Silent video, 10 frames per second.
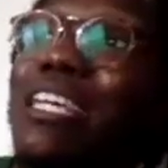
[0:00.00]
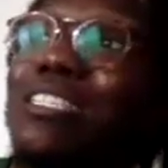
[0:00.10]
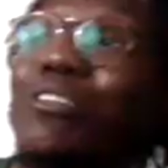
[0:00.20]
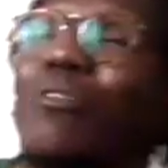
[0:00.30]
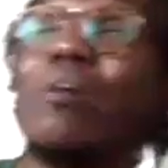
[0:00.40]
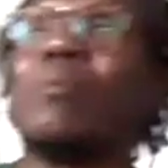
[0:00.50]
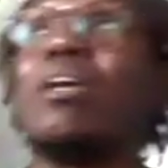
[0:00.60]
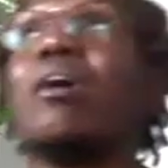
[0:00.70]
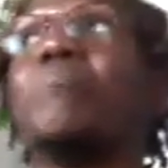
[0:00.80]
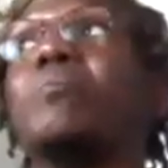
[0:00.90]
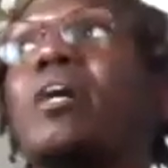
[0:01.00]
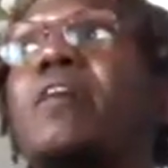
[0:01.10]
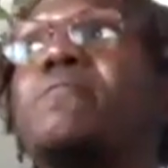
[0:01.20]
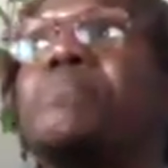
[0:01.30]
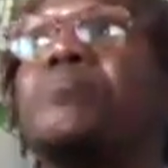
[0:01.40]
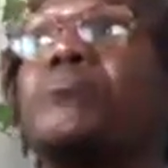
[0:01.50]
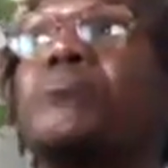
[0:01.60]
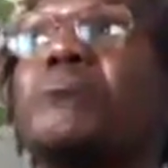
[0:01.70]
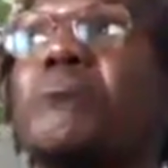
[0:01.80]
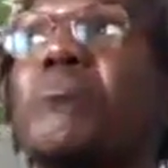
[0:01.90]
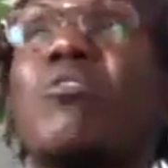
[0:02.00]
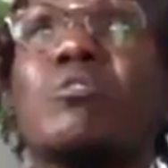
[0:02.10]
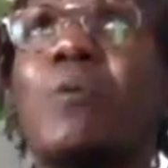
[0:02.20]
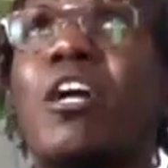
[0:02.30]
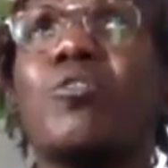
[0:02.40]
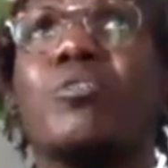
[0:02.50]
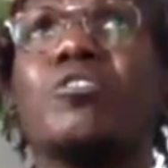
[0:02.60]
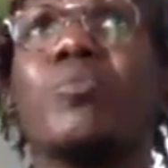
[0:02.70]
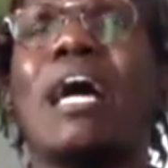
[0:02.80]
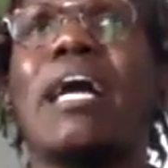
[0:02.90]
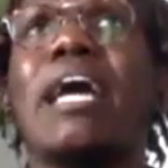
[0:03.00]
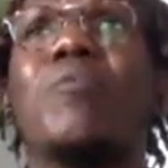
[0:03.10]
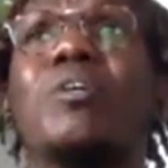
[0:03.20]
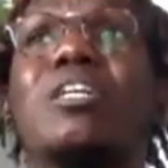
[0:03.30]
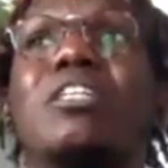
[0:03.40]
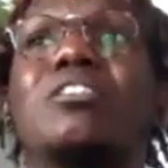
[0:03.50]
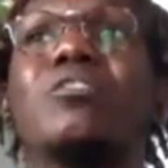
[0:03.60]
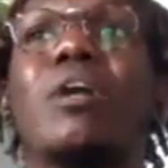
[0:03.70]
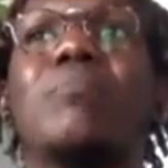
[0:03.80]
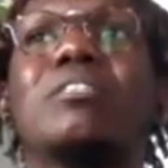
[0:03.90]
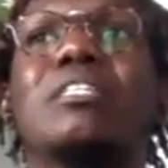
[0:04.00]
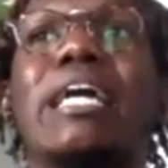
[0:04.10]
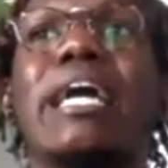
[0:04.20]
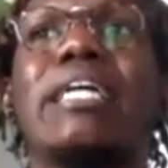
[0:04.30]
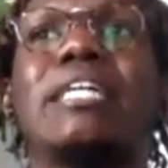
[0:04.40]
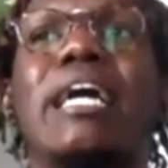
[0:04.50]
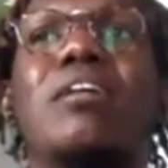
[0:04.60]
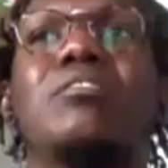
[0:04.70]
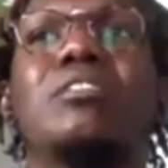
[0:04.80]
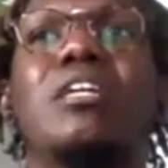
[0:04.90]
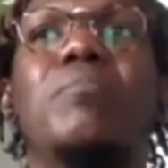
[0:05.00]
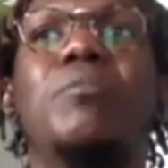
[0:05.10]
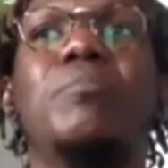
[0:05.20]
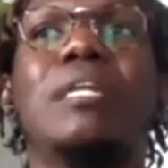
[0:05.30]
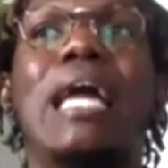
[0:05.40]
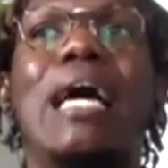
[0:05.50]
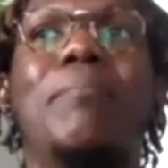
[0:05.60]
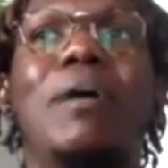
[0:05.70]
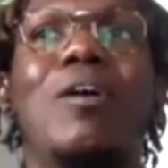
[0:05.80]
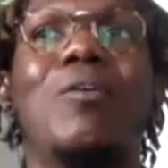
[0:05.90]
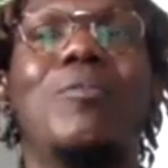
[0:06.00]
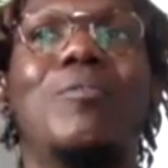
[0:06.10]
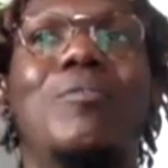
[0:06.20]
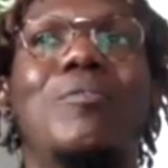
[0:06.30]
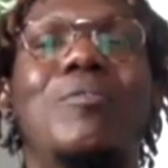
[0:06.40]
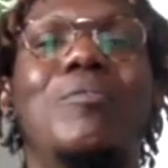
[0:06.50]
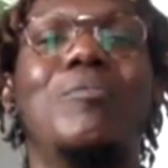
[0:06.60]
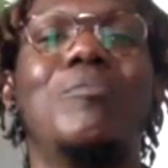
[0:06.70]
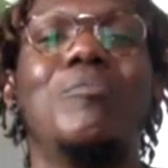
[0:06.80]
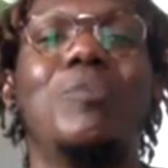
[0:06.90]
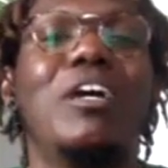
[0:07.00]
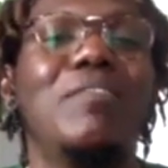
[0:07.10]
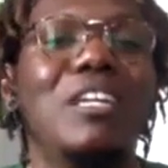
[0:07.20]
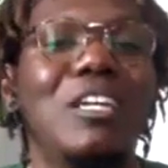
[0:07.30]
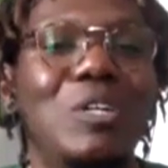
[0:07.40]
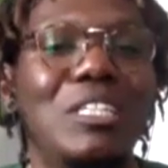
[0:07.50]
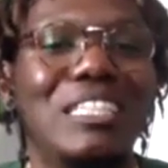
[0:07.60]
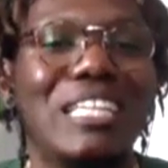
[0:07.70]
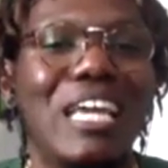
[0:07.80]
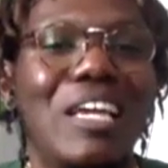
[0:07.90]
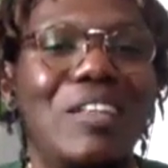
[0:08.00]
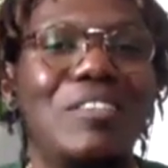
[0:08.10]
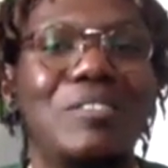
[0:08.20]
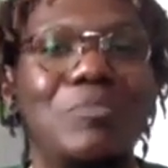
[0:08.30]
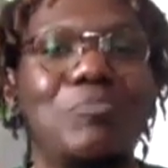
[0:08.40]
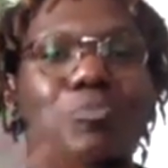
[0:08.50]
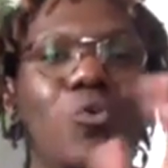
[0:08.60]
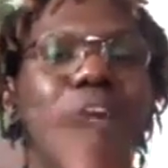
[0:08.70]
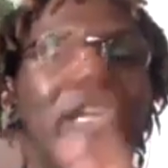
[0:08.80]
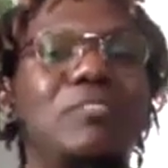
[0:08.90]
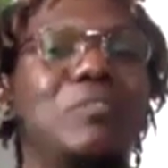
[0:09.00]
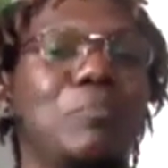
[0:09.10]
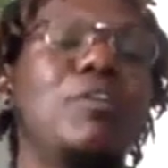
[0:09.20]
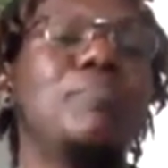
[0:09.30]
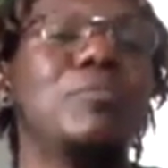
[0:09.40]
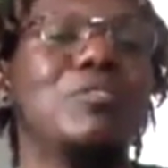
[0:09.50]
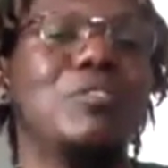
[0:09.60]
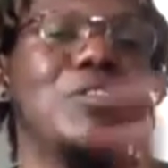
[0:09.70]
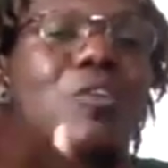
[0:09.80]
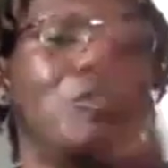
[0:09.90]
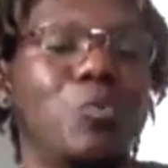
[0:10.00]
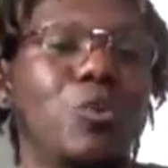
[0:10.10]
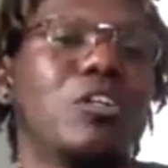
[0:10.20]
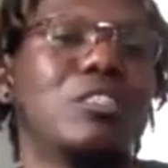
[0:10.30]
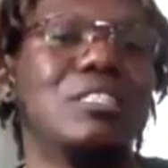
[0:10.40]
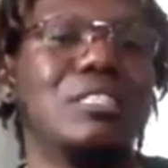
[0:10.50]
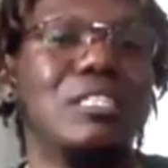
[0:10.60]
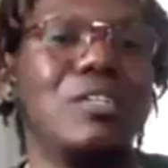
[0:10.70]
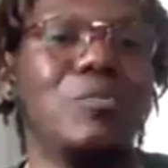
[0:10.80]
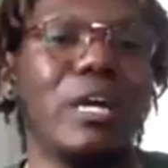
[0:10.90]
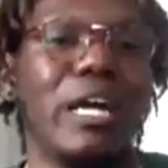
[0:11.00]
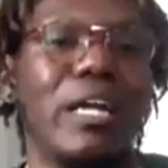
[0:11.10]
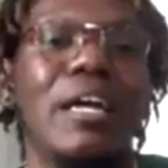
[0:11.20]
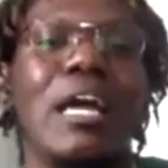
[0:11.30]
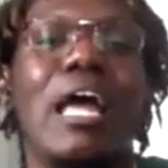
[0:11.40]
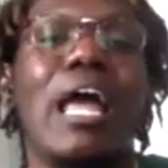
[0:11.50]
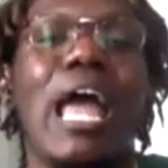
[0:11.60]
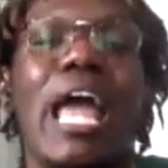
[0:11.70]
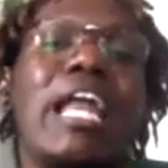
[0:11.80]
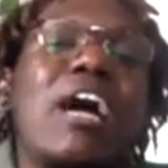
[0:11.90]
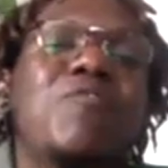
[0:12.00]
Instagram again. But that was part of the reason why I got rid of Instagram, is because I got tired of seeing people lie about whatever it was that they wanted the people in the world to see, right? And of